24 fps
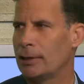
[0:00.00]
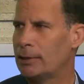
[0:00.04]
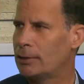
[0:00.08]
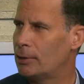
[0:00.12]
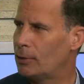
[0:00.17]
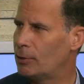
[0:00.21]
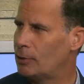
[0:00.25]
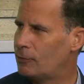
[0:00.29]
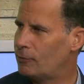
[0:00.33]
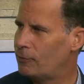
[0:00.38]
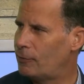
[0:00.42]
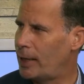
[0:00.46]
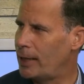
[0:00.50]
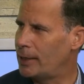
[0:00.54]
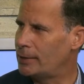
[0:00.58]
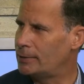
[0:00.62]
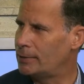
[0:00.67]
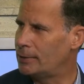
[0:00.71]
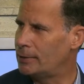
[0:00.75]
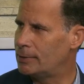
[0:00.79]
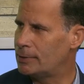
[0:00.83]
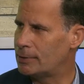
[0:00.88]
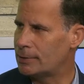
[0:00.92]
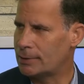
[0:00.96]
at those
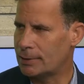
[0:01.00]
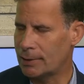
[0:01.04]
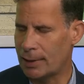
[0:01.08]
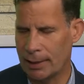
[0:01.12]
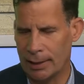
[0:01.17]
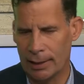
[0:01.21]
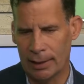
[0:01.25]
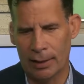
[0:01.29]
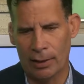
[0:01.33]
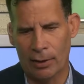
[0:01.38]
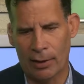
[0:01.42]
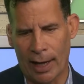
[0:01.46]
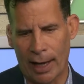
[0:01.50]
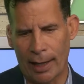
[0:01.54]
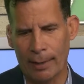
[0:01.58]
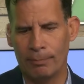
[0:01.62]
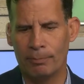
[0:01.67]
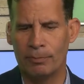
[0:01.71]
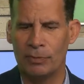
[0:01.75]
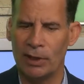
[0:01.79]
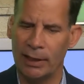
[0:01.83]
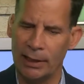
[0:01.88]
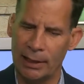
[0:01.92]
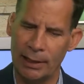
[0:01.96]
faces,
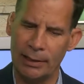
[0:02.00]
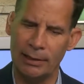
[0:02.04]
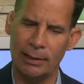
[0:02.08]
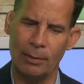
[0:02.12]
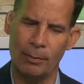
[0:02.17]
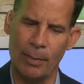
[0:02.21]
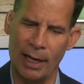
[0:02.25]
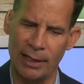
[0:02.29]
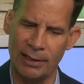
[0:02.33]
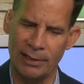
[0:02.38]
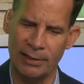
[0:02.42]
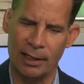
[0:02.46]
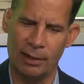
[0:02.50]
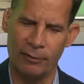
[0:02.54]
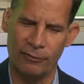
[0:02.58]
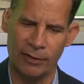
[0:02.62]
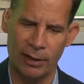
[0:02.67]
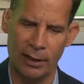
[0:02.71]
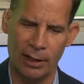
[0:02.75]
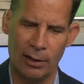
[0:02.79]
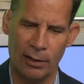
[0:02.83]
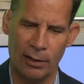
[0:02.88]
I'm thinking to myself,